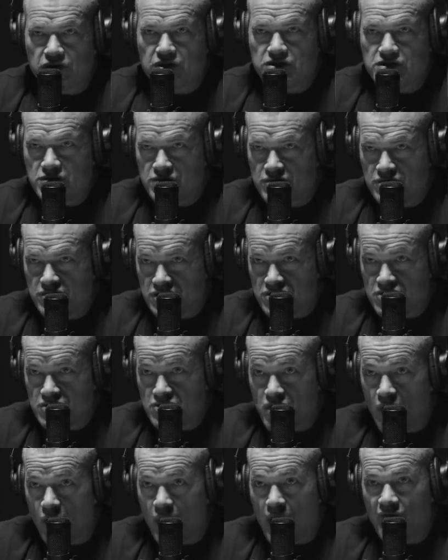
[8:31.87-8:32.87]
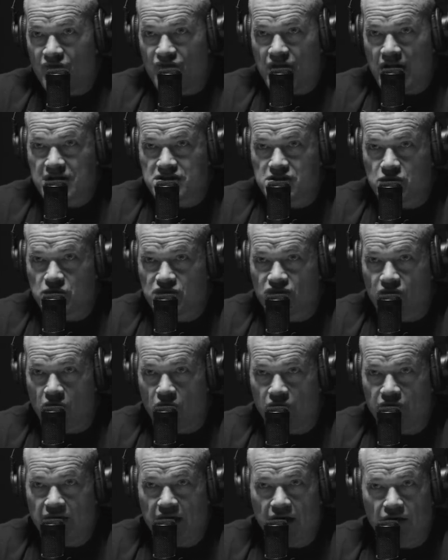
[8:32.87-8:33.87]
Did you did you know how fast it was
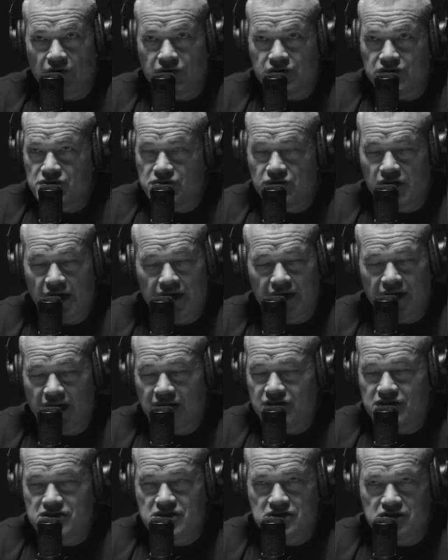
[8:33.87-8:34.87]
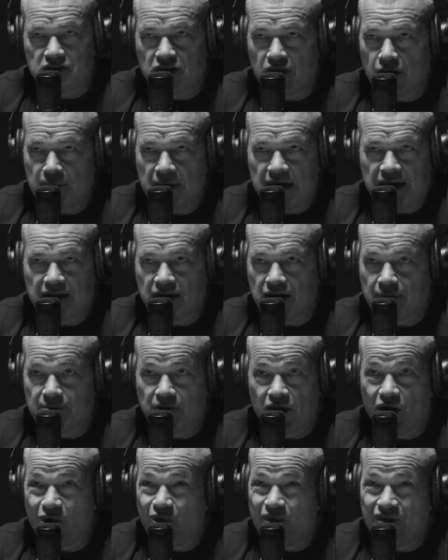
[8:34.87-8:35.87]
falling down? Did you like, hey, this isn't going to make it. I'm
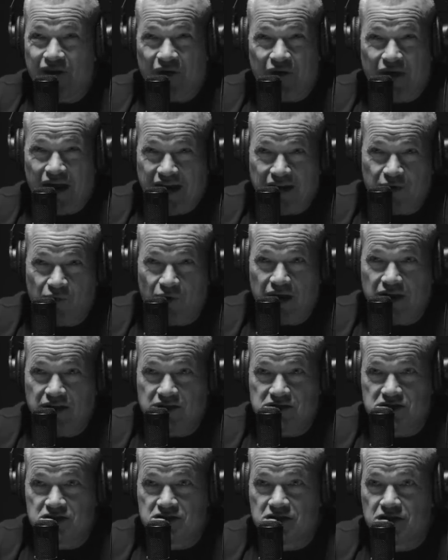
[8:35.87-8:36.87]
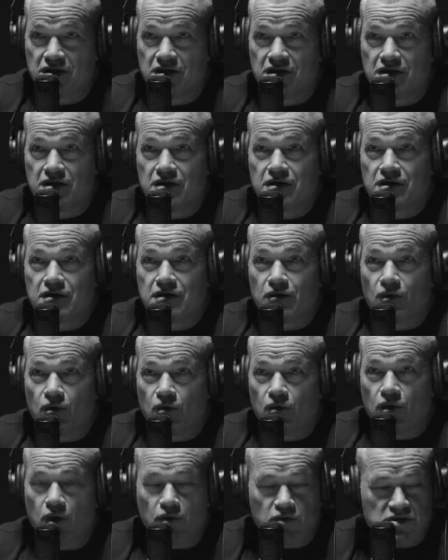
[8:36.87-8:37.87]
going to go in there anyways.
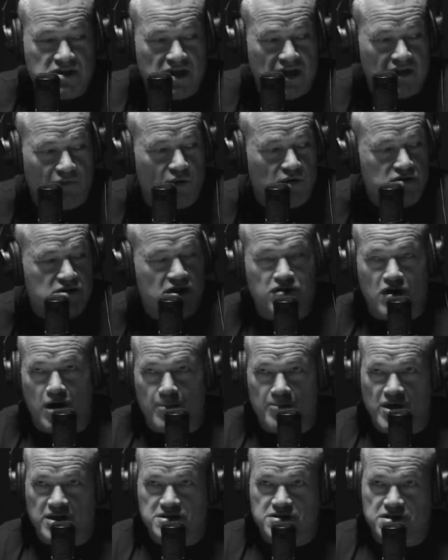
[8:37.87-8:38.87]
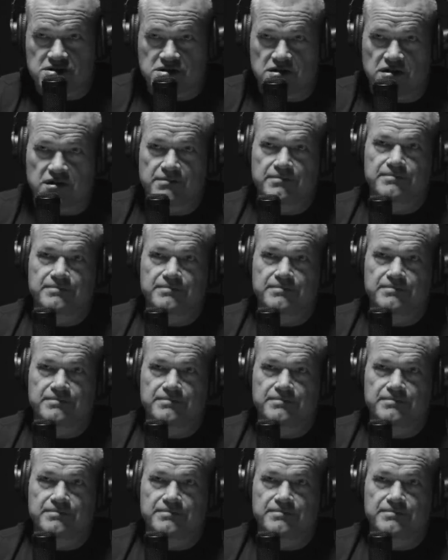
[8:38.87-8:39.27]
What was that? What was the thought process there?